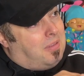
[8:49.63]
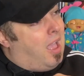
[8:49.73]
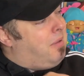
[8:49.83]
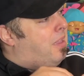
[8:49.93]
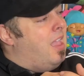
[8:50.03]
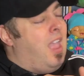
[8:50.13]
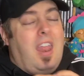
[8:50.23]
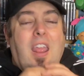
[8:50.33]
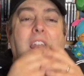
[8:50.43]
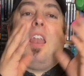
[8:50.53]
now
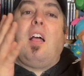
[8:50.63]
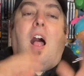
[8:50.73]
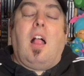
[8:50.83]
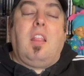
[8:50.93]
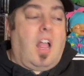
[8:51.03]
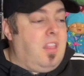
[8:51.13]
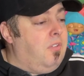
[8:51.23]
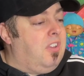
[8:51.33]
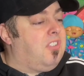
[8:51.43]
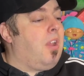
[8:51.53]
and, and I, I'll, I'll
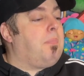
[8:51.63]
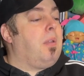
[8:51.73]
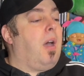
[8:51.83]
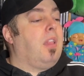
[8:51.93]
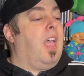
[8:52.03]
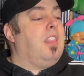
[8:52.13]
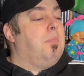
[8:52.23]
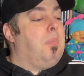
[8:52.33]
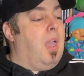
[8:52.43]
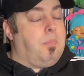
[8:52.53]
literally sit up on, on the end of the
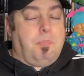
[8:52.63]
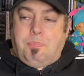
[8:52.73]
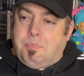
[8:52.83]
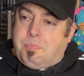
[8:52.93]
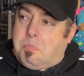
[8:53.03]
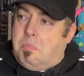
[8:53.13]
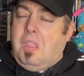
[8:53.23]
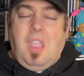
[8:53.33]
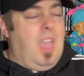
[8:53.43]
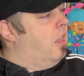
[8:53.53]
bed
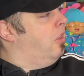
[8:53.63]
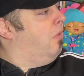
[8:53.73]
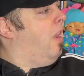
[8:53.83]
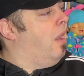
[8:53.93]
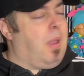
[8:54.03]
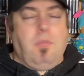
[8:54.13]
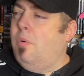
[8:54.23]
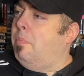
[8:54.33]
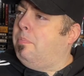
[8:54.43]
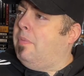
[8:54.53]
and I look around in my
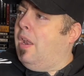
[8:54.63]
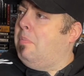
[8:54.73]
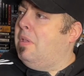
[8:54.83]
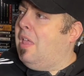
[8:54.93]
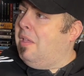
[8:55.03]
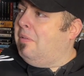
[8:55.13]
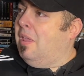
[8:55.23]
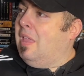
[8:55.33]
room and I'll be like,